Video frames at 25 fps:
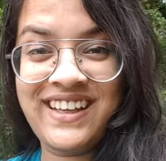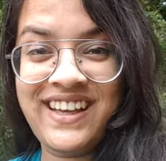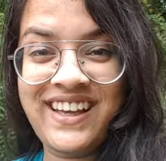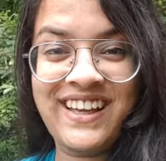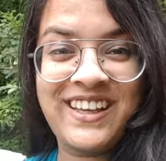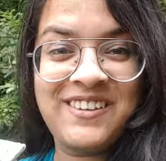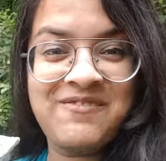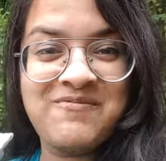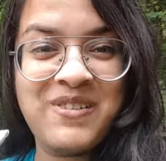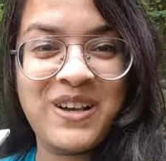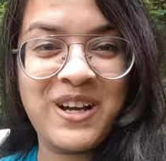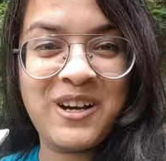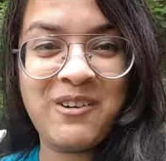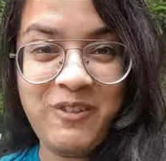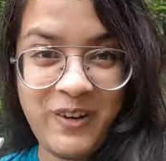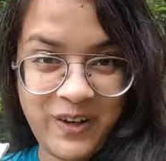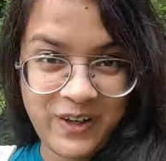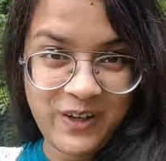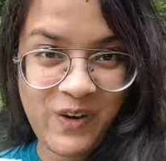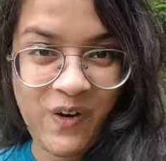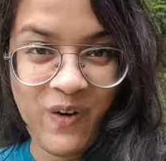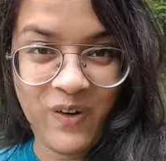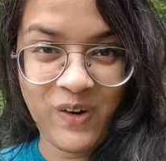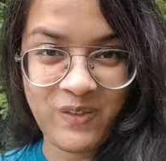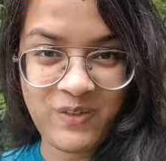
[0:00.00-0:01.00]
and make a
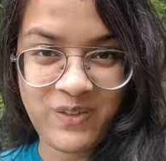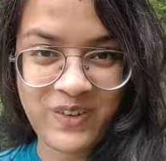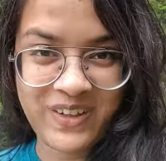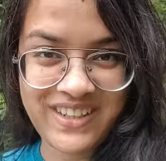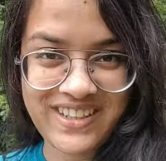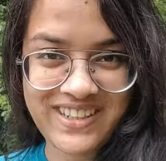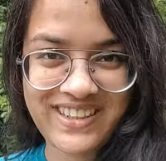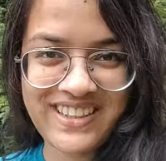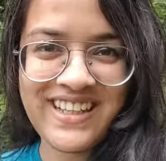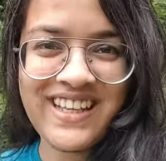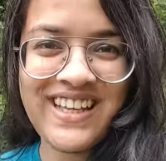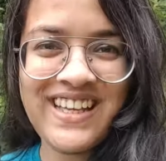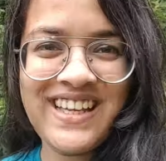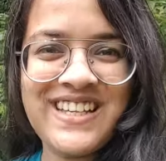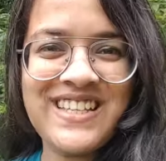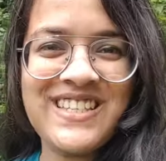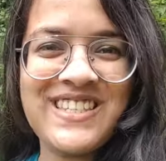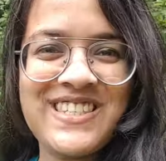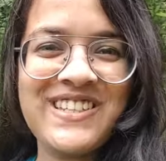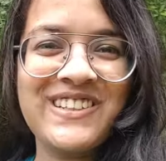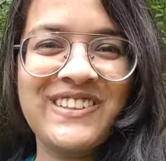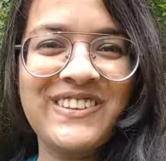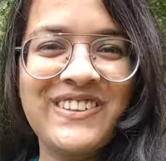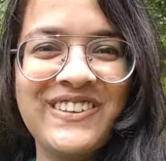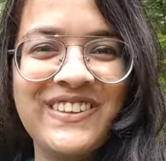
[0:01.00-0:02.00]
video out of it
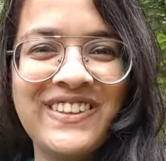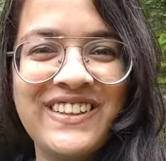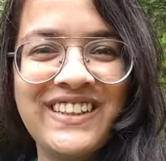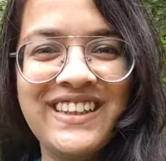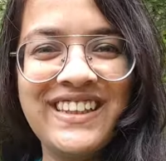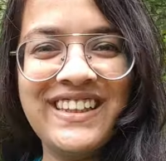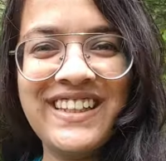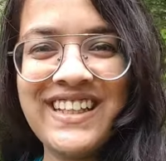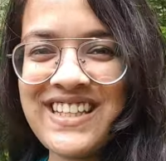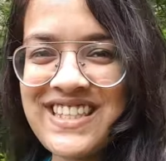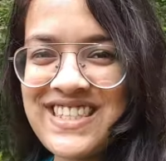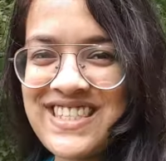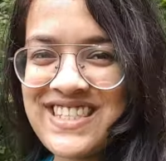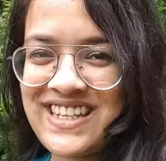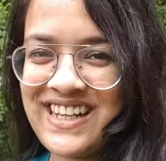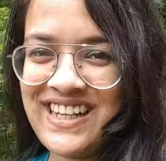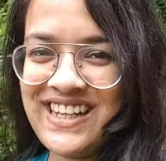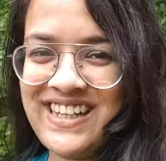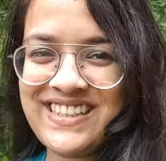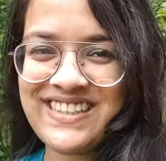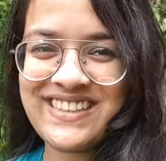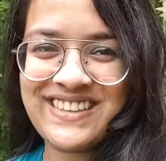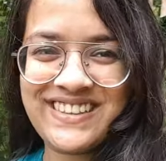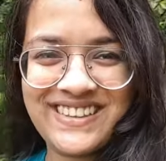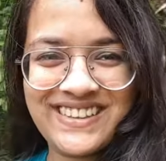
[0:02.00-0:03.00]
so let's start